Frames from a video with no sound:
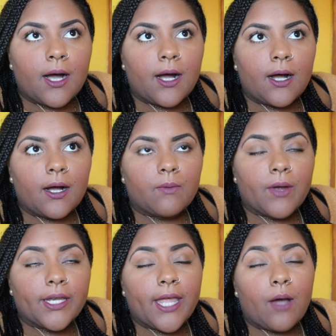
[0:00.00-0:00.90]
Uh,
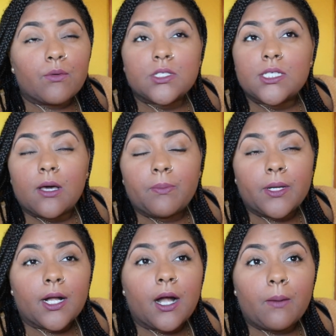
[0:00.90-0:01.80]
right now, we're just helping
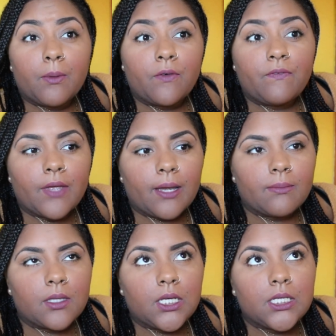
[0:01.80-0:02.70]
a couple
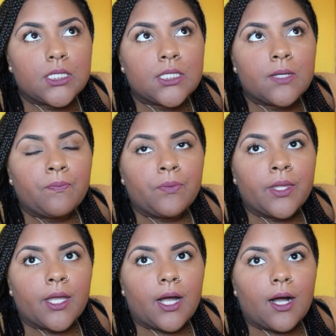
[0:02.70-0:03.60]
families
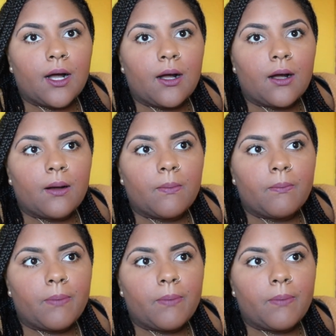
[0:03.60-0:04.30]
um,